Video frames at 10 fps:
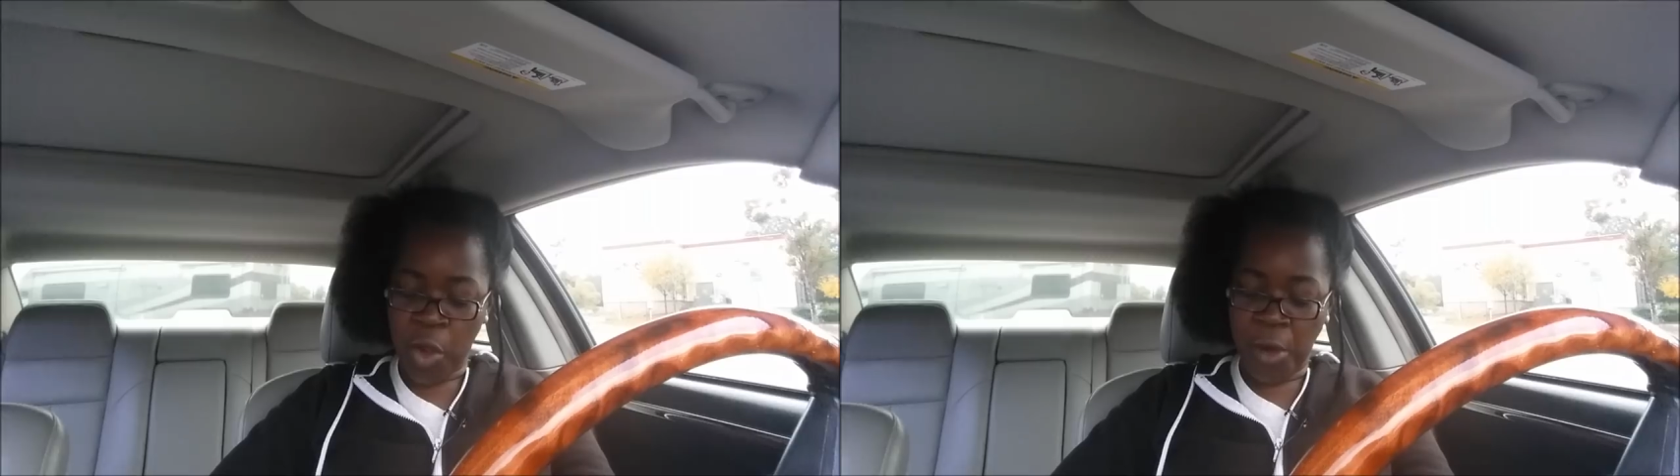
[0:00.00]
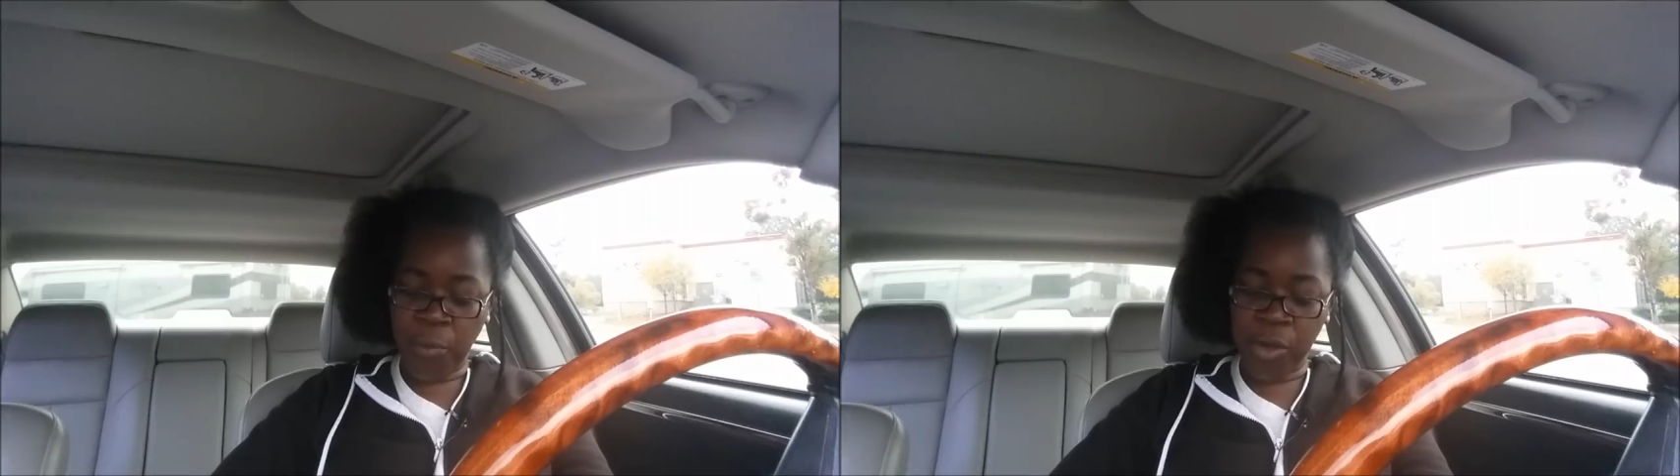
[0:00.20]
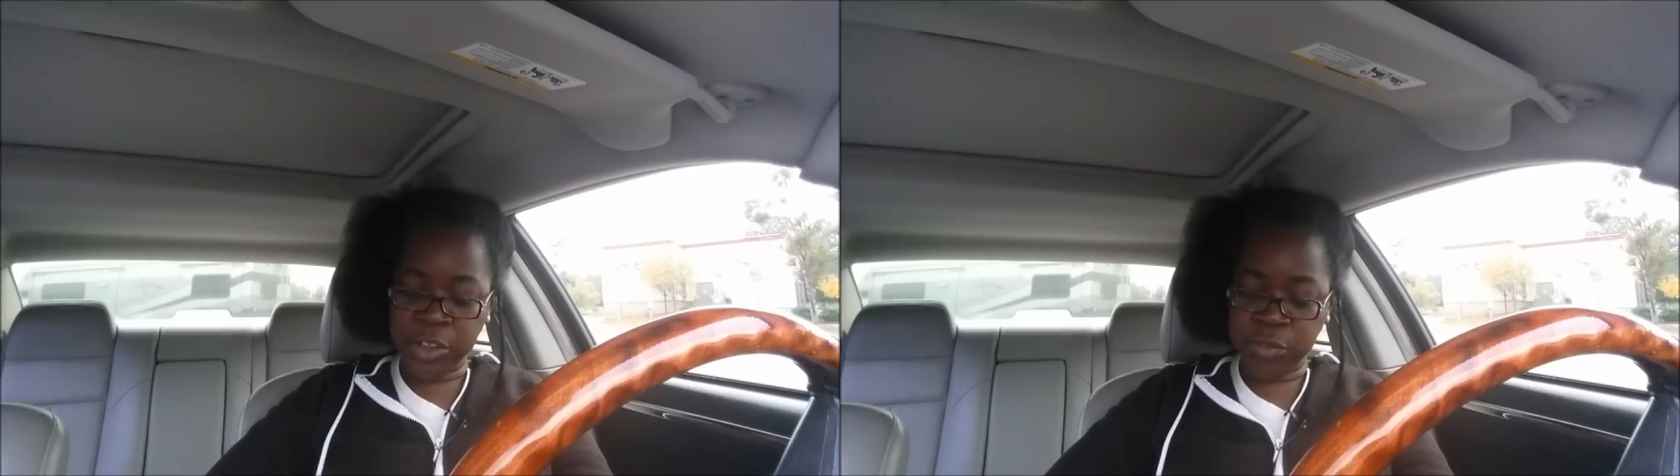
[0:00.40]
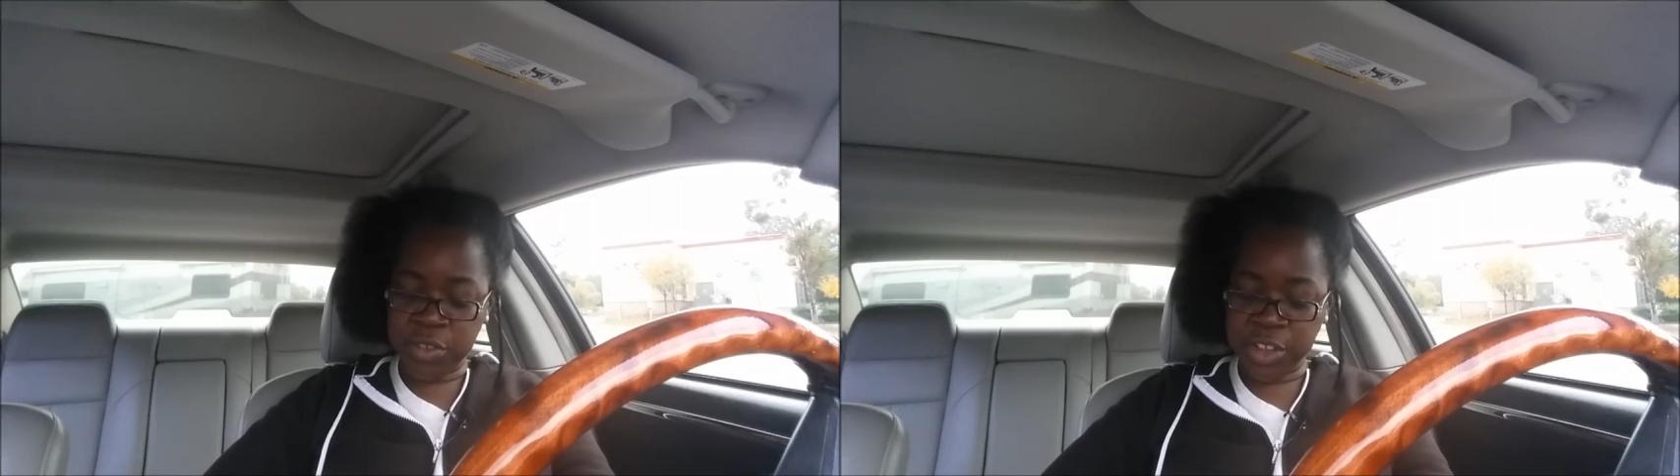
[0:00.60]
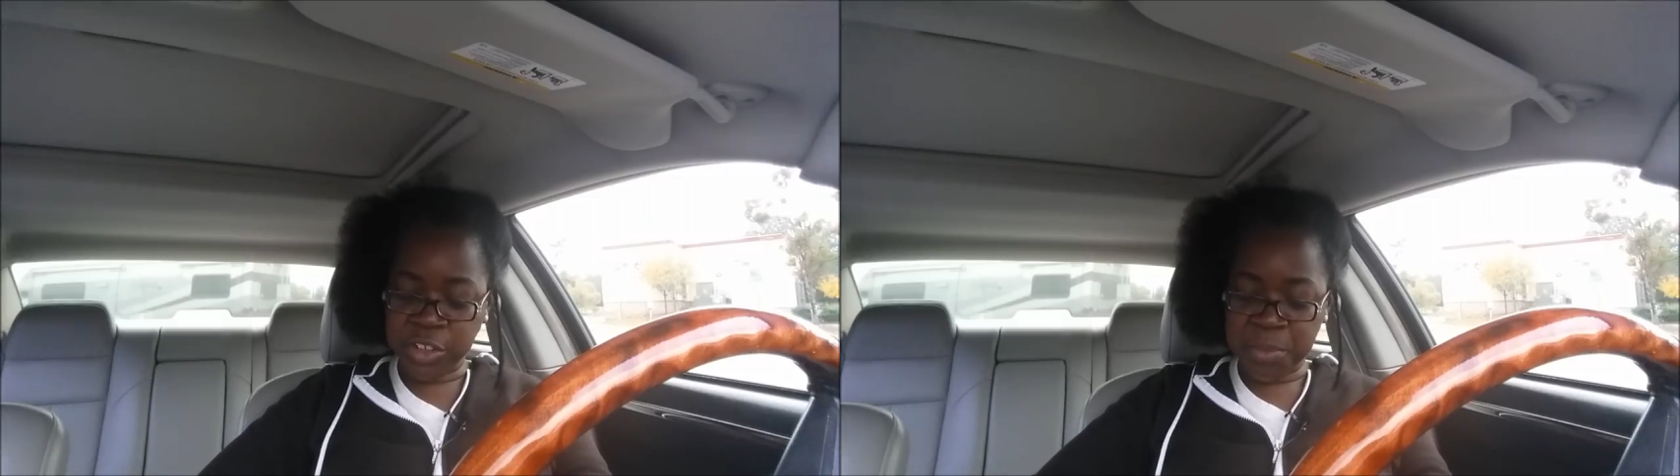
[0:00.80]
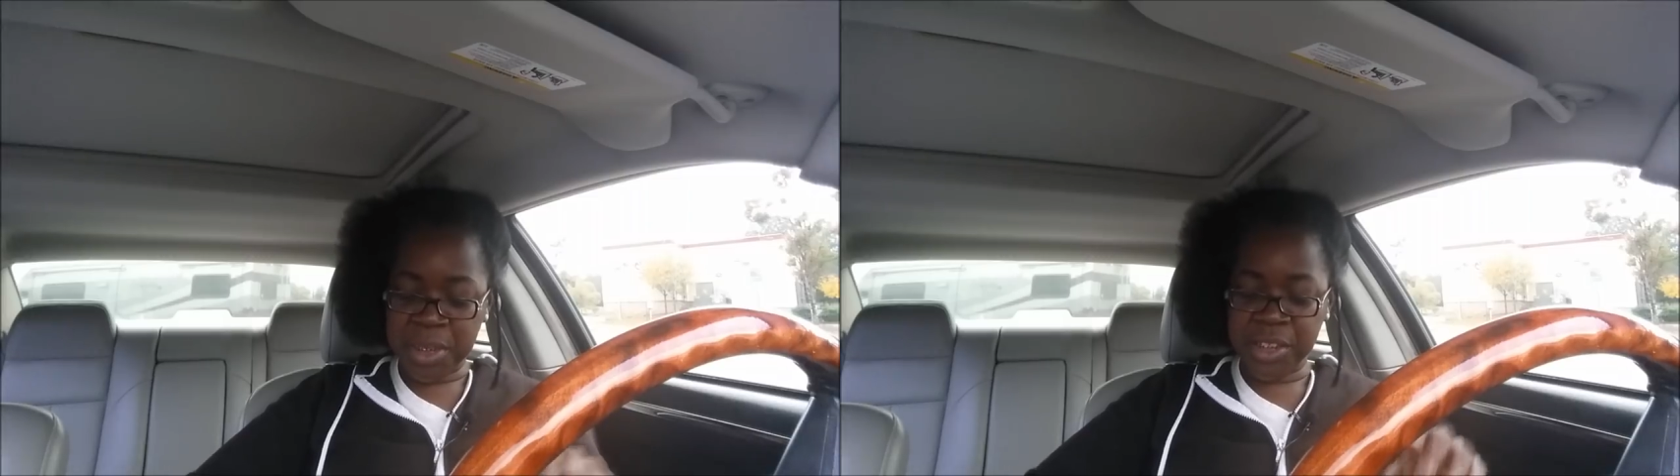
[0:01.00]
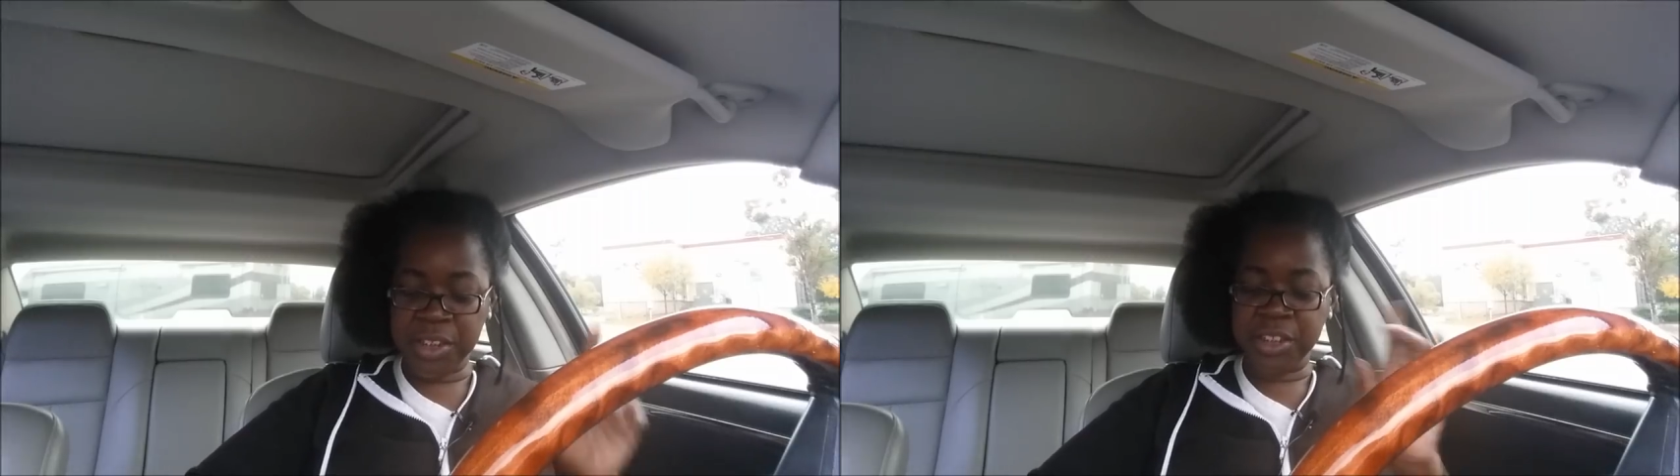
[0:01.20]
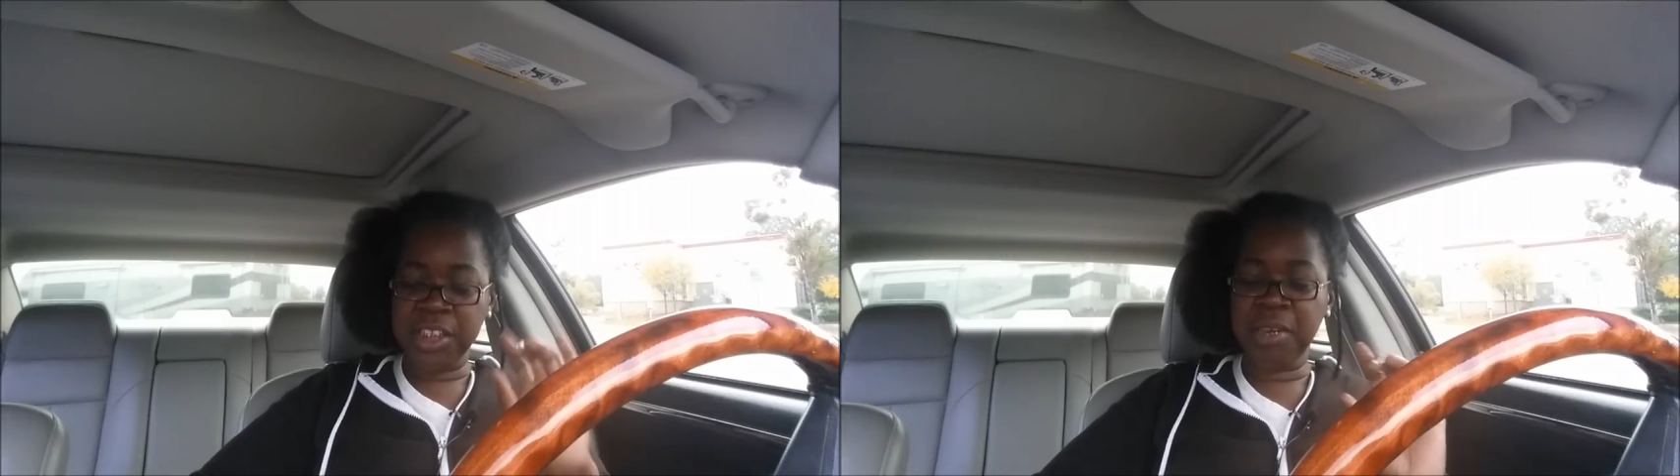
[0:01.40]
I want Chick fil A so bad the
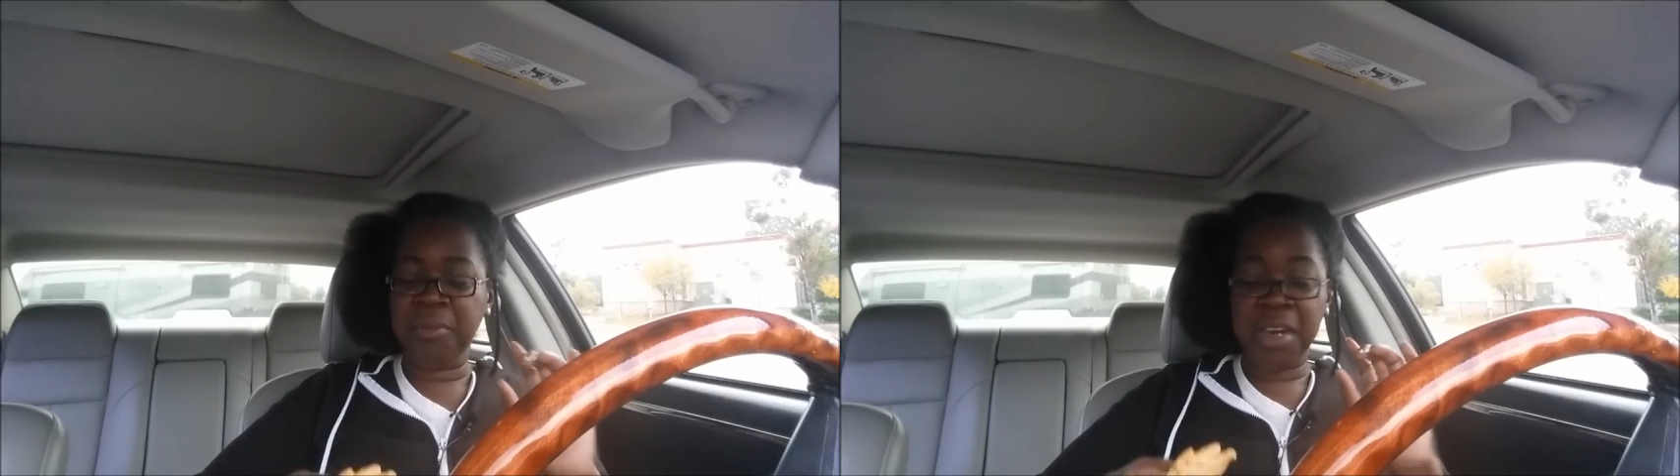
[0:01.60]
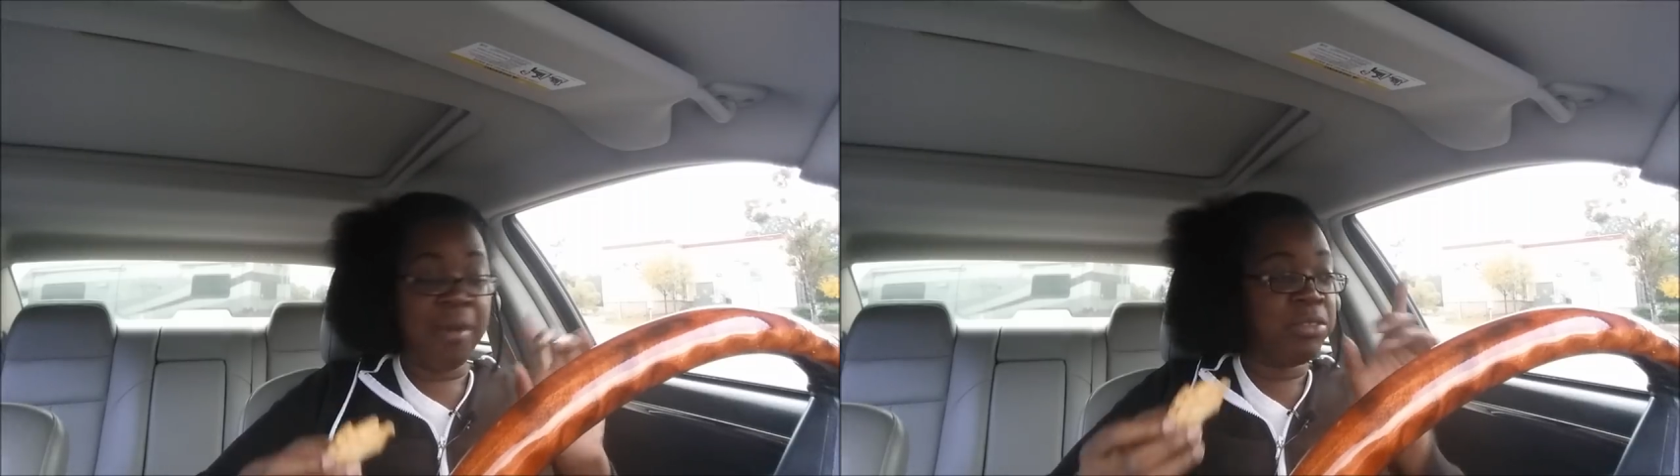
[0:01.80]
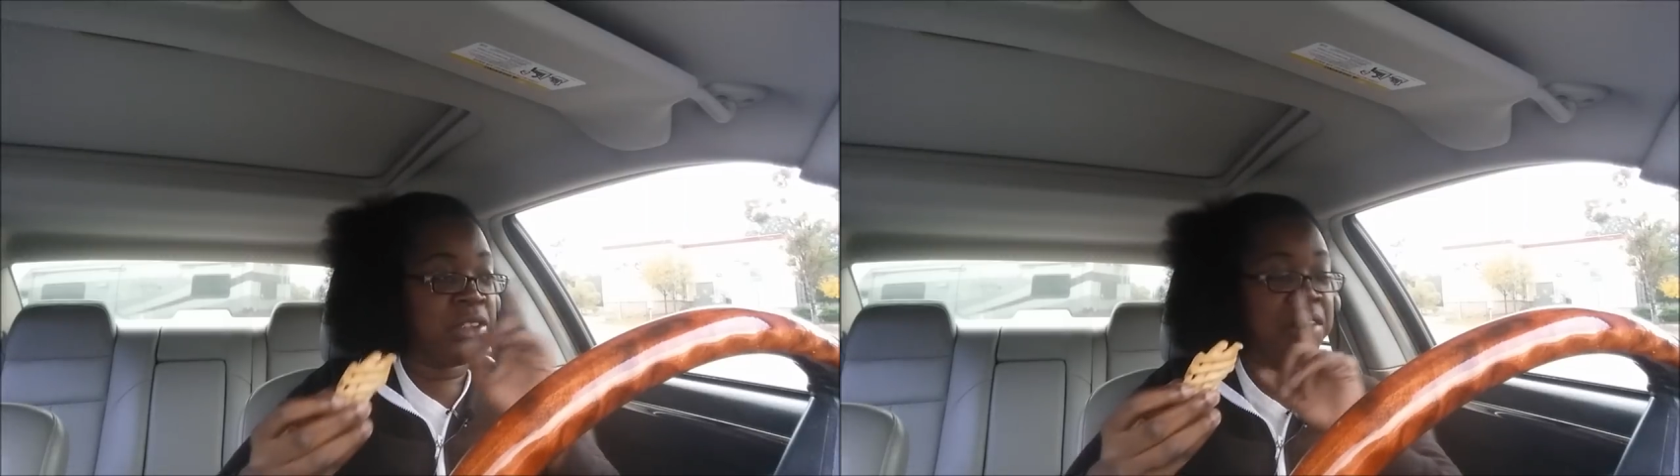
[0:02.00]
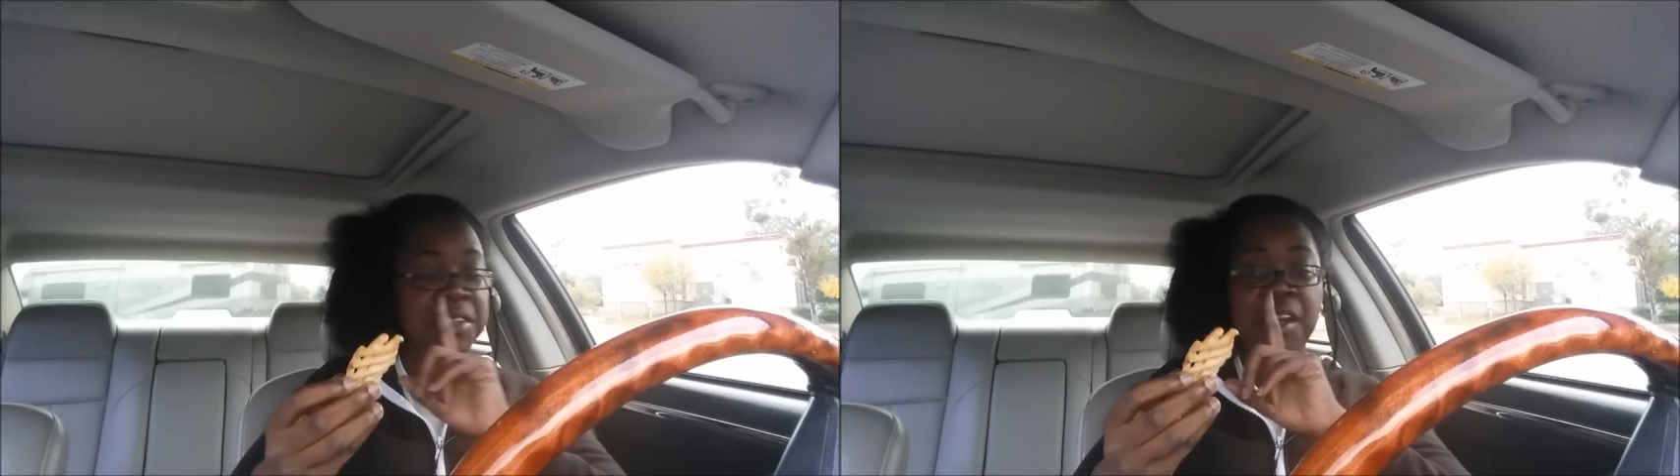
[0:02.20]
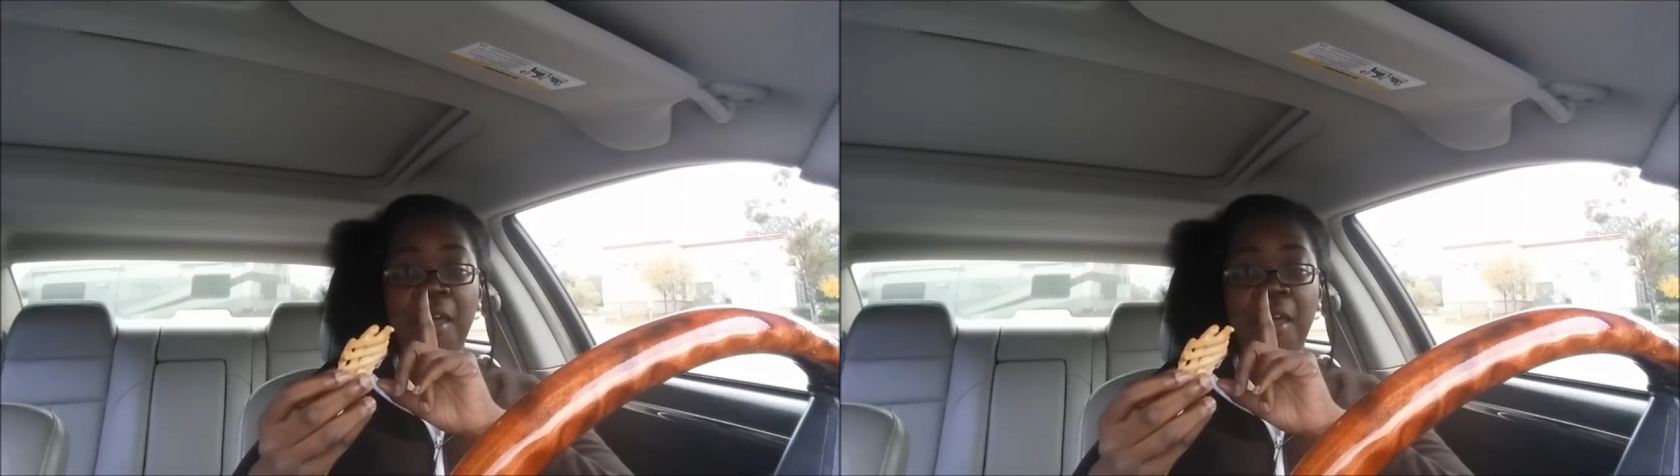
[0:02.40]
other day when I was talking to